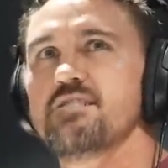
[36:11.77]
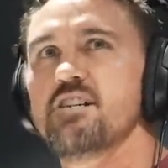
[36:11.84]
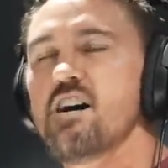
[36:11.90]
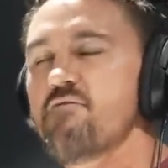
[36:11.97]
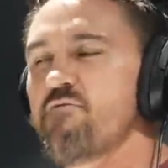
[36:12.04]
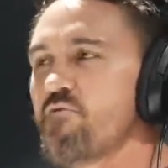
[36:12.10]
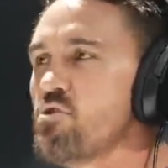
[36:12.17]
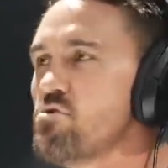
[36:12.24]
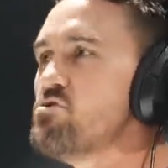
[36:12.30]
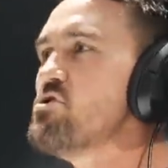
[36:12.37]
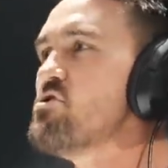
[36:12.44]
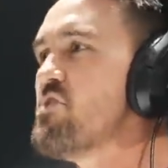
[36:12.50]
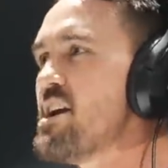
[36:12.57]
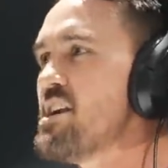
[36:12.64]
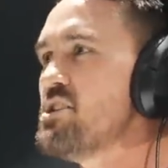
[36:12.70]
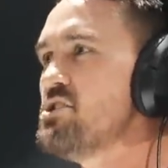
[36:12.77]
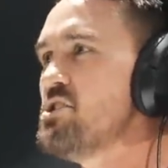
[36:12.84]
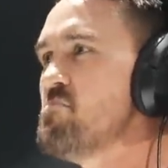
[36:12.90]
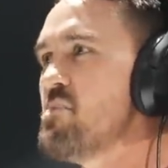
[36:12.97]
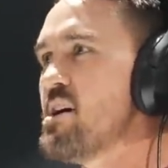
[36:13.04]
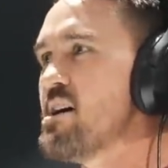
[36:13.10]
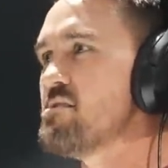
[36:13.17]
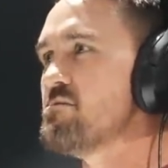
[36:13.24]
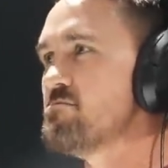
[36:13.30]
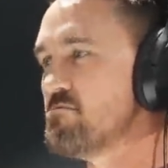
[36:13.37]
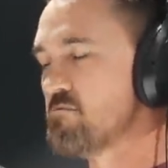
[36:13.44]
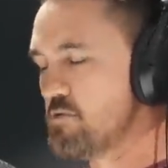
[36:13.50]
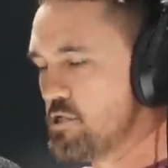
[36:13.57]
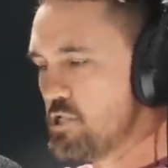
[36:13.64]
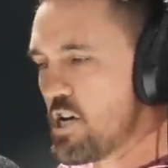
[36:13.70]
I feel your energy,
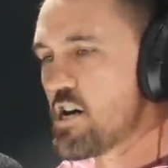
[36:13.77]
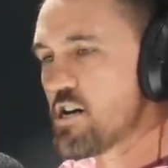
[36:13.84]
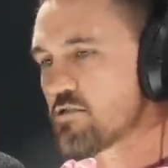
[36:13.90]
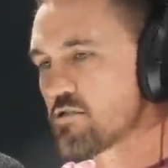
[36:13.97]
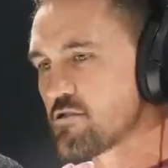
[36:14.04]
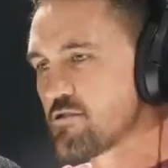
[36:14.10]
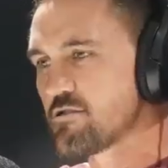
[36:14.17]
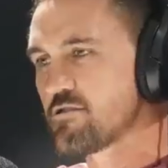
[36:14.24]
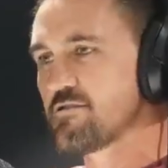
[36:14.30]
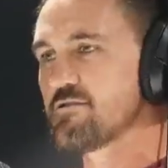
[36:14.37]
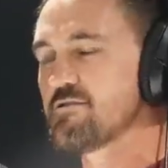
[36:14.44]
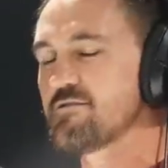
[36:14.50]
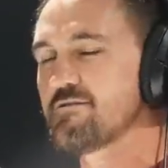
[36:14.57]
mountain. Yes.